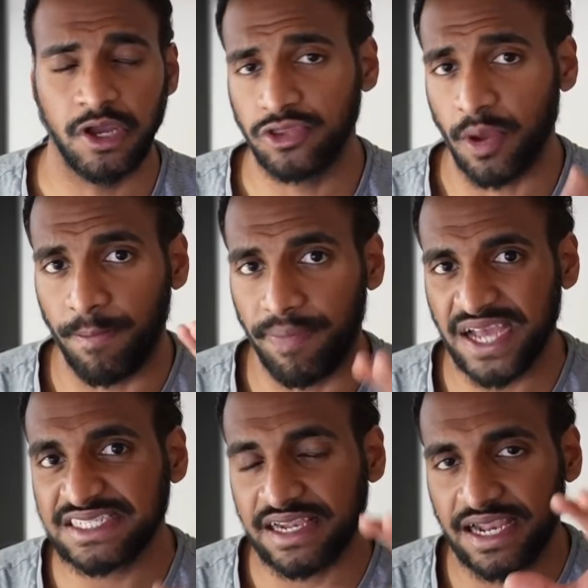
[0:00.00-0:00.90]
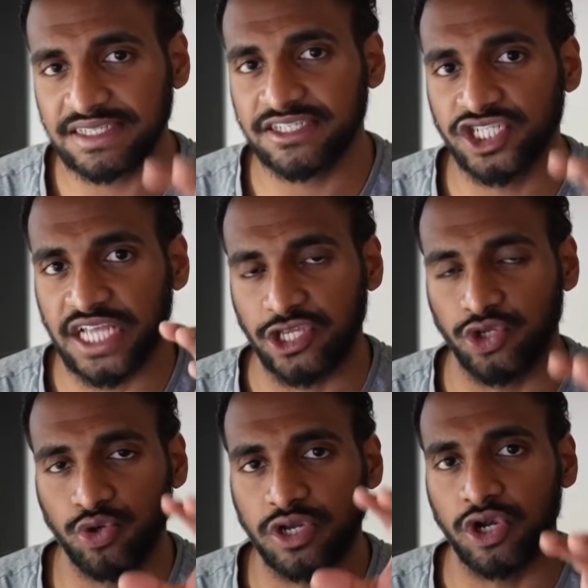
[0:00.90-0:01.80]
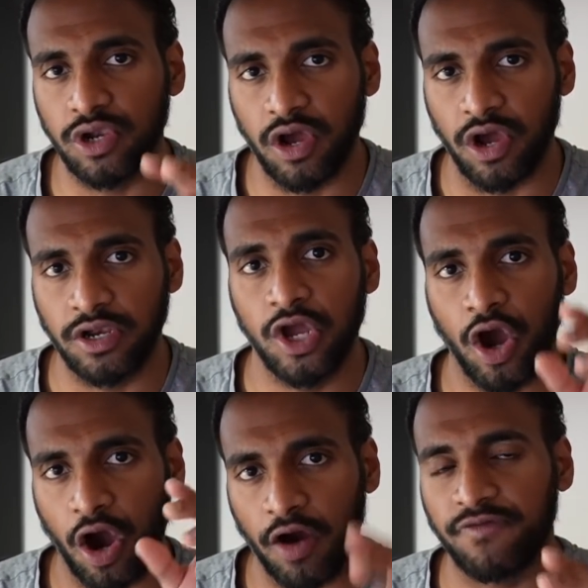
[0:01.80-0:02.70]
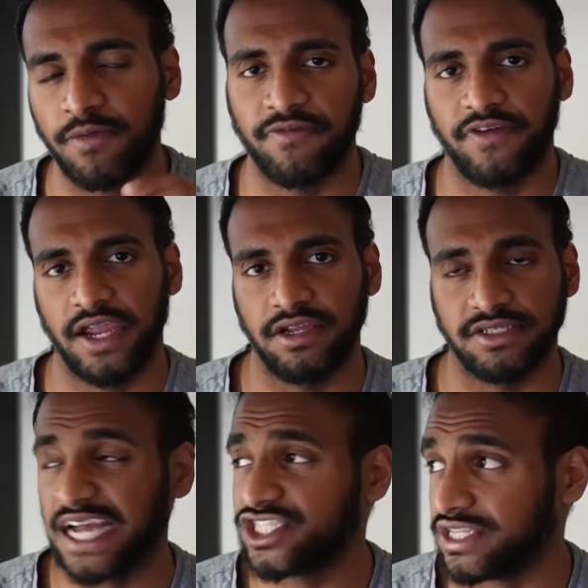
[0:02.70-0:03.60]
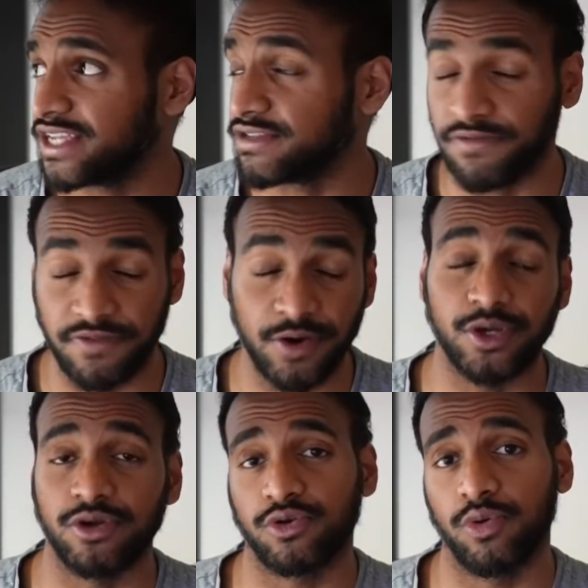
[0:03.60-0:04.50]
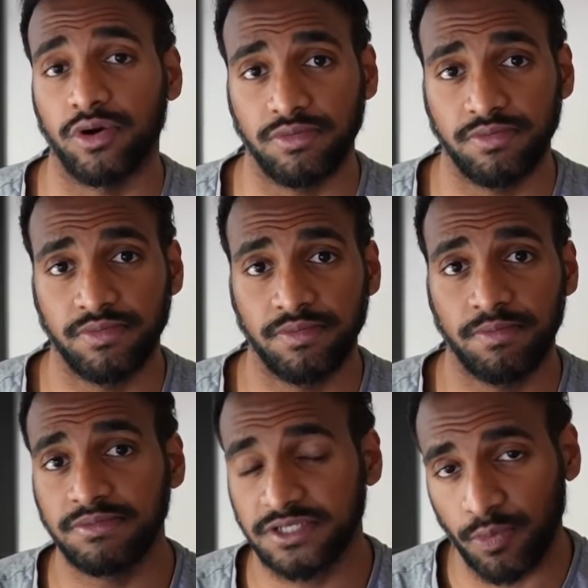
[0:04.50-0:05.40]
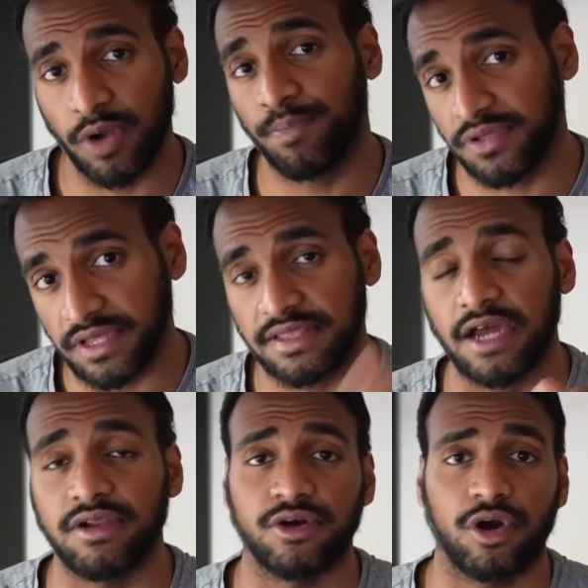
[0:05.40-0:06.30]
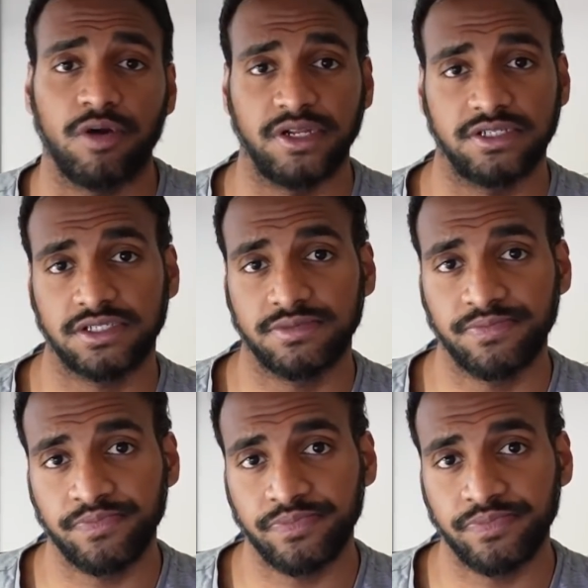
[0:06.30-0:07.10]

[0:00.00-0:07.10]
The best lessons that you can learn are from failures. Actually, that is a very good quote. Someone put that down in the comments.